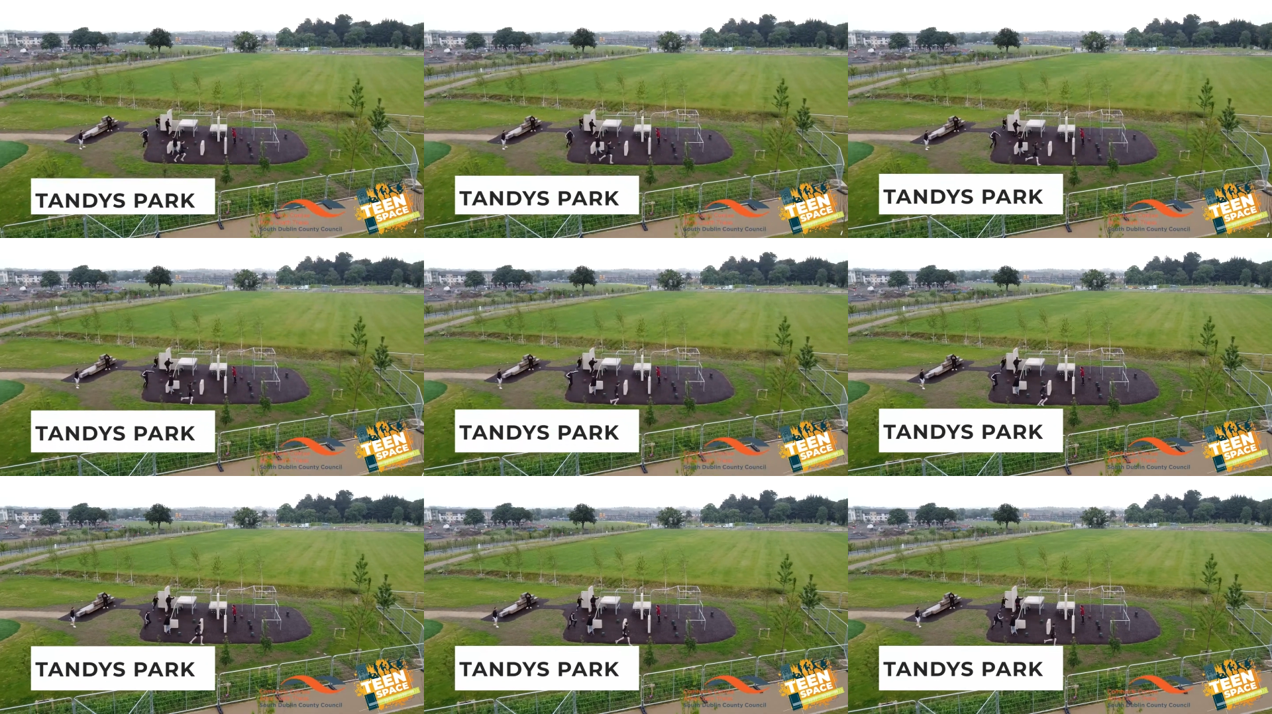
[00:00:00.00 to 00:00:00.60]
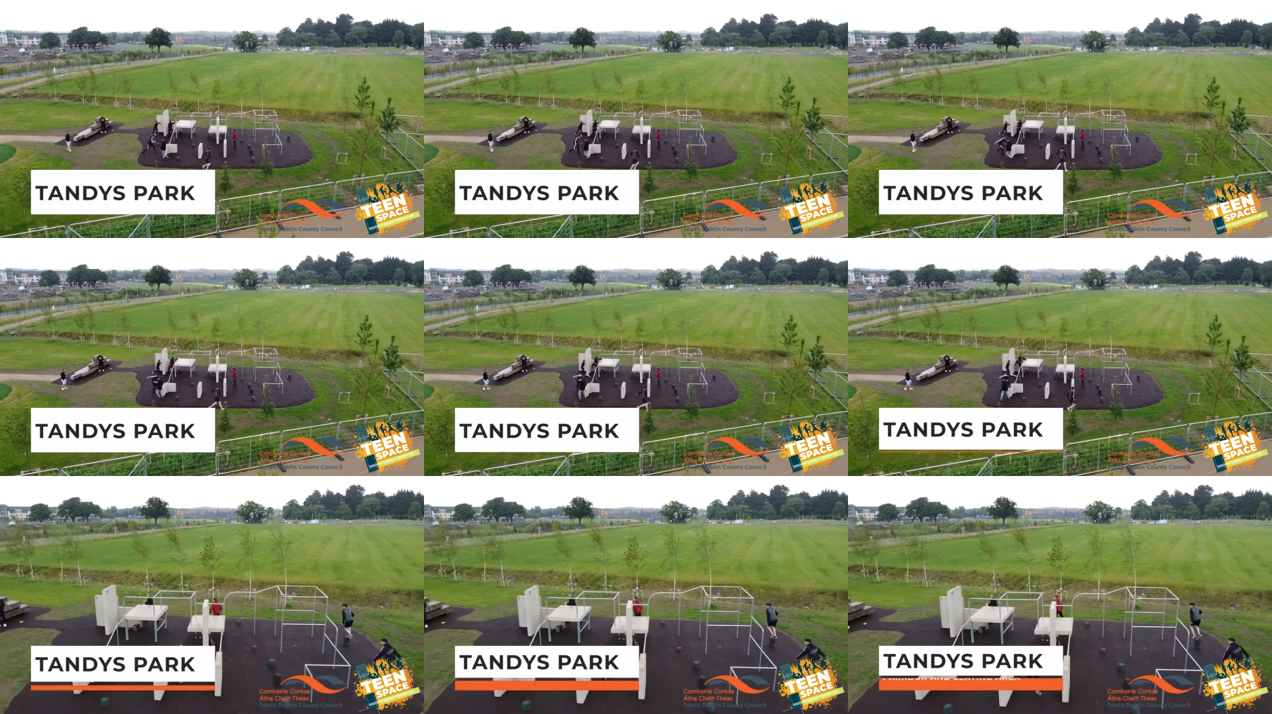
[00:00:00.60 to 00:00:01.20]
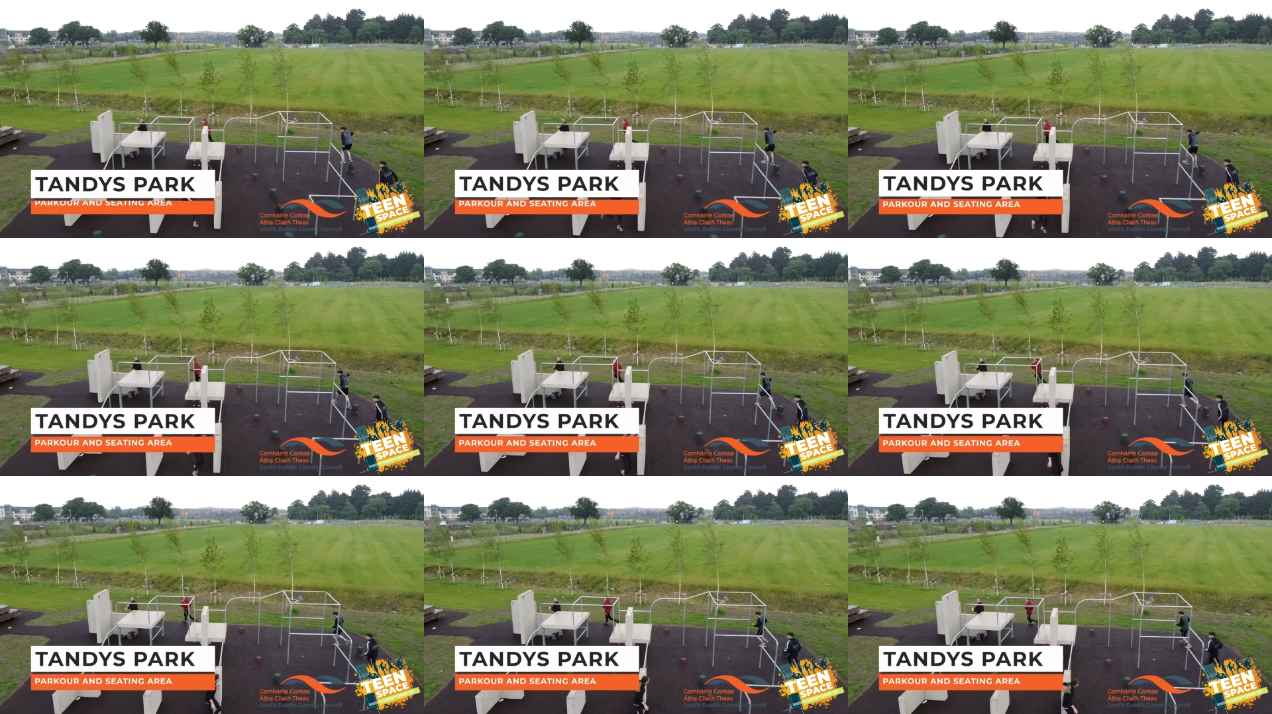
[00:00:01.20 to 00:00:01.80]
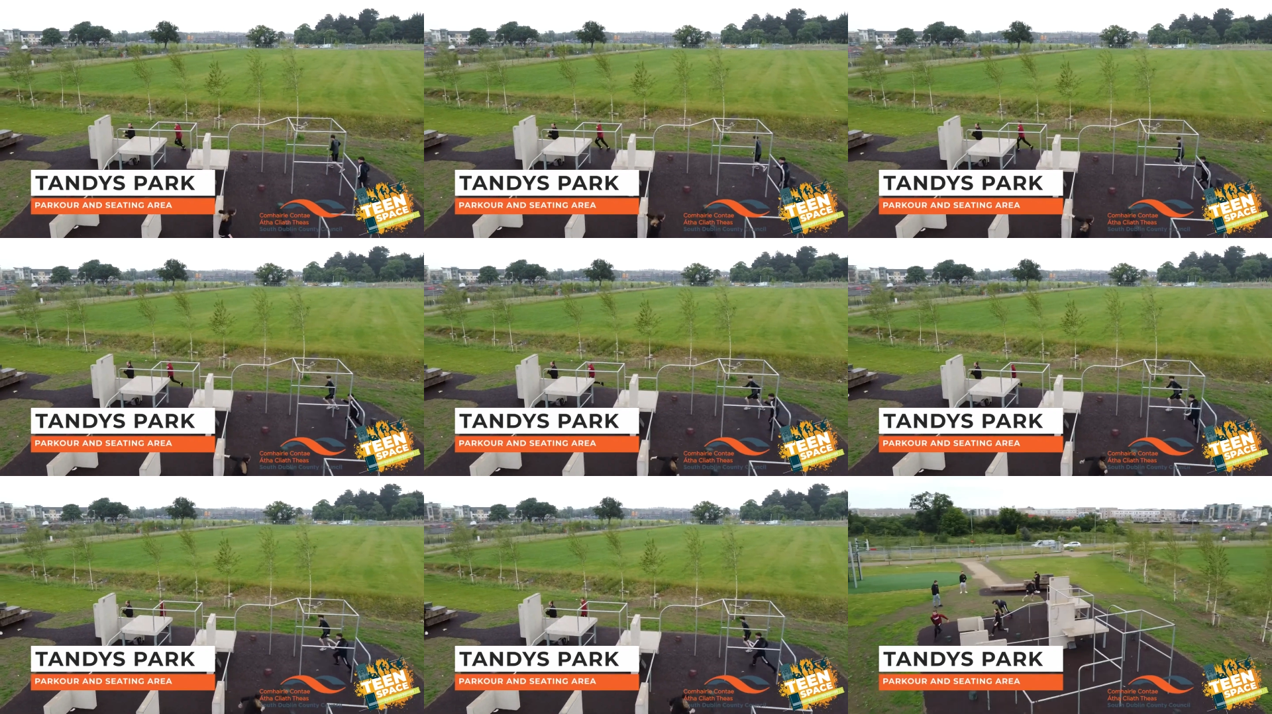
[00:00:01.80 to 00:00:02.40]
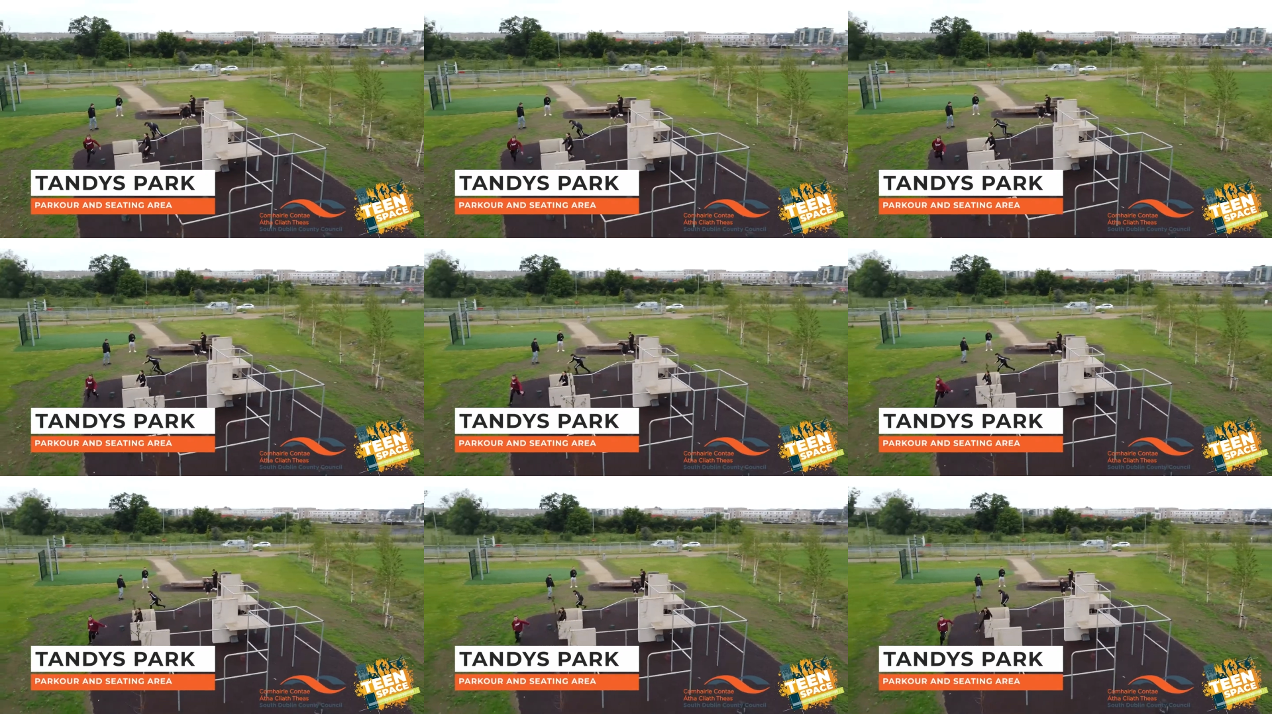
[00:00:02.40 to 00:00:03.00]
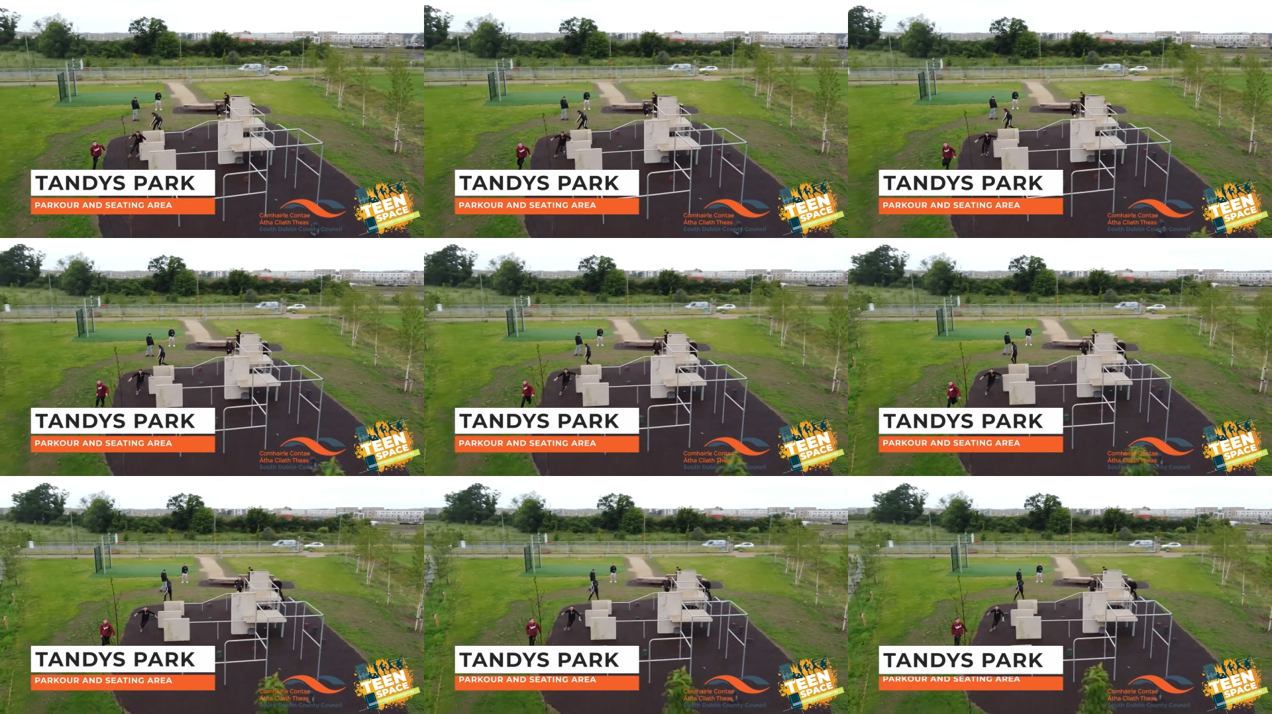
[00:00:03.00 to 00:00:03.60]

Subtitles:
[unreadable: no face in view]